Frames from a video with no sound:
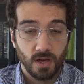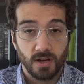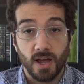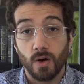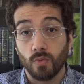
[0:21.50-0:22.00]

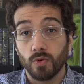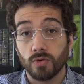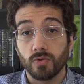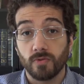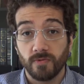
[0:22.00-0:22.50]
Now,
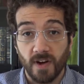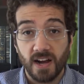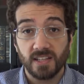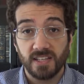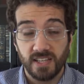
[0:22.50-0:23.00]
we'll
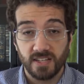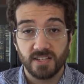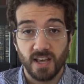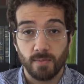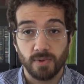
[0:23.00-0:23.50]
finally get
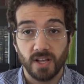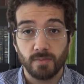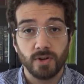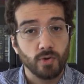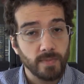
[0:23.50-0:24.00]
to that plague,
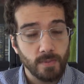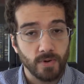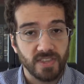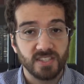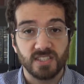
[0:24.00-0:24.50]
but remember,
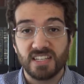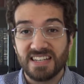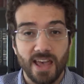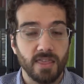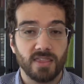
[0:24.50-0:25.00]
this is the
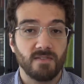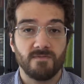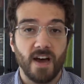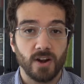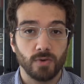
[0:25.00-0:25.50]
10th and
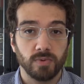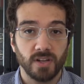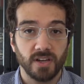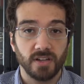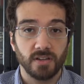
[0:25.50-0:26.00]
final
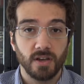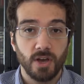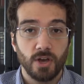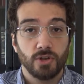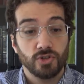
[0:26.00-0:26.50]
plague.
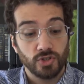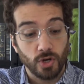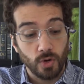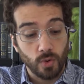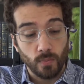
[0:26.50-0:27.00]

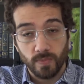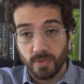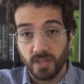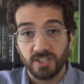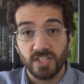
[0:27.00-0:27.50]
So
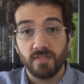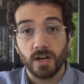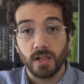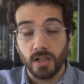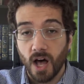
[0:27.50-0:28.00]
it's given
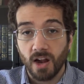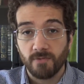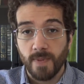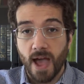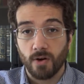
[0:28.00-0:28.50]
a lot
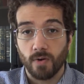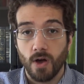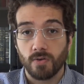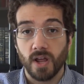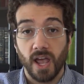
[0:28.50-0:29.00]
of
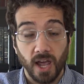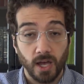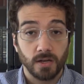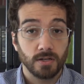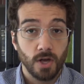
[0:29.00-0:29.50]
background,
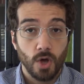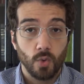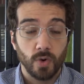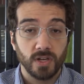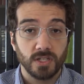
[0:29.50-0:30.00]
and
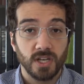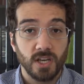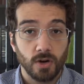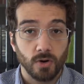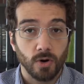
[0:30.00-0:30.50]
we get to
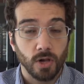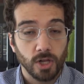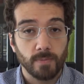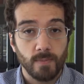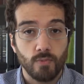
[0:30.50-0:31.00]
hear a
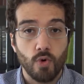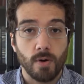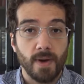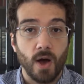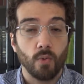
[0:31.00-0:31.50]
little bit more
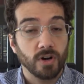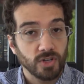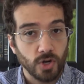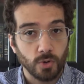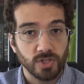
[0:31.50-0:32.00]
about
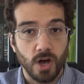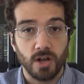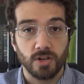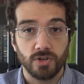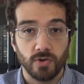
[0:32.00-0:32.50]
what goes
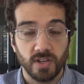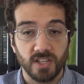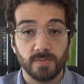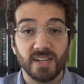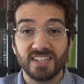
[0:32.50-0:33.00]
on and during
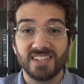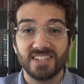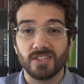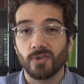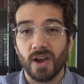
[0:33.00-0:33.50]
this, because it
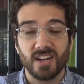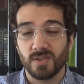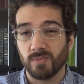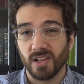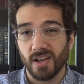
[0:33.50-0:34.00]
is the
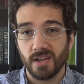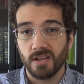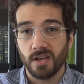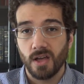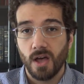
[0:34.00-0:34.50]
greatest plague,
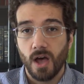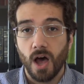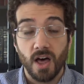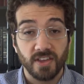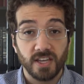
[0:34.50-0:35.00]

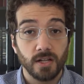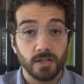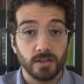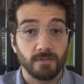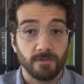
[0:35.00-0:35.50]
the killing
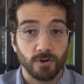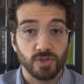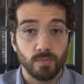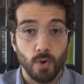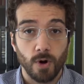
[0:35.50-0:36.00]
of the
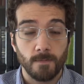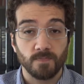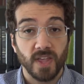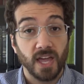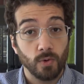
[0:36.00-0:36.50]
firstborn.
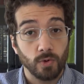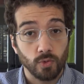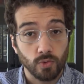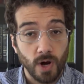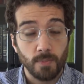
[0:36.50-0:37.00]
And it will
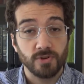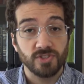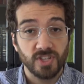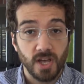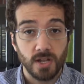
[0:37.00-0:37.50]

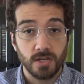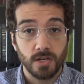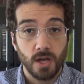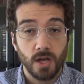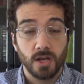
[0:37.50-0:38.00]
represent
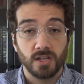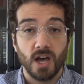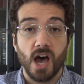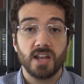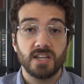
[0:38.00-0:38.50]

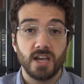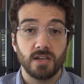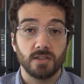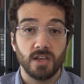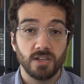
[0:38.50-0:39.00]
God
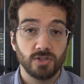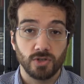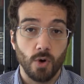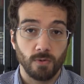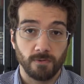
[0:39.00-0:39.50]
taking his
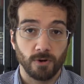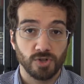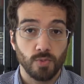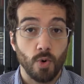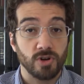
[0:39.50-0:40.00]
own
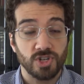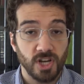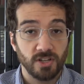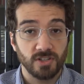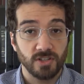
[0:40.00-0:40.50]
firstborn,
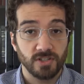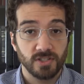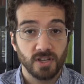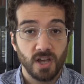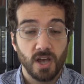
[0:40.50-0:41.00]

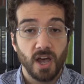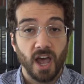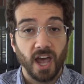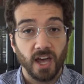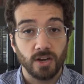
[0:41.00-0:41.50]
Jesus,
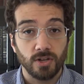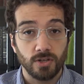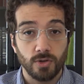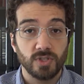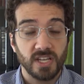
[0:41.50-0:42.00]
and
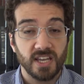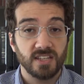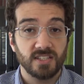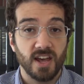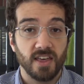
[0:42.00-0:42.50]
using
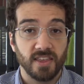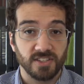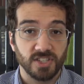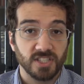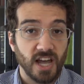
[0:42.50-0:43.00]
his death
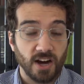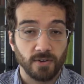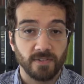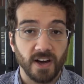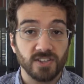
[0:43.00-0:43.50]
as a
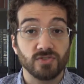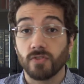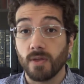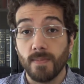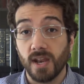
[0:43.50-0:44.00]
sacrifice for
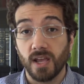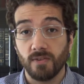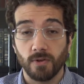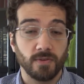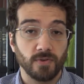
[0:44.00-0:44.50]
the many
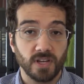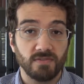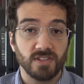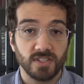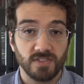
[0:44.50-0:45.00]
for the
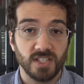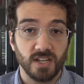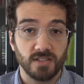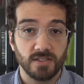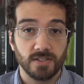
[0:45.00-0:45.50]
forgiveness of
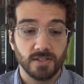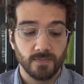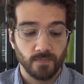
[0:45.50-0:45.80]
sins.